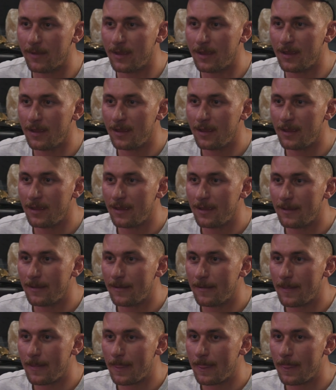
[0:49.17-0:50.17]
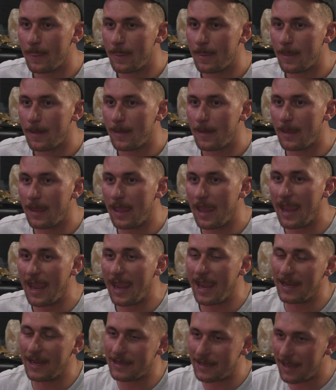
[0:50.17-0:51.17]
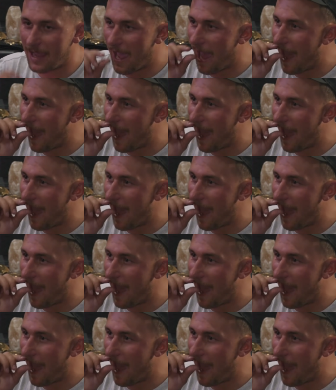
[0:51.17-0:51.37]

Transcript: Mm-hmm and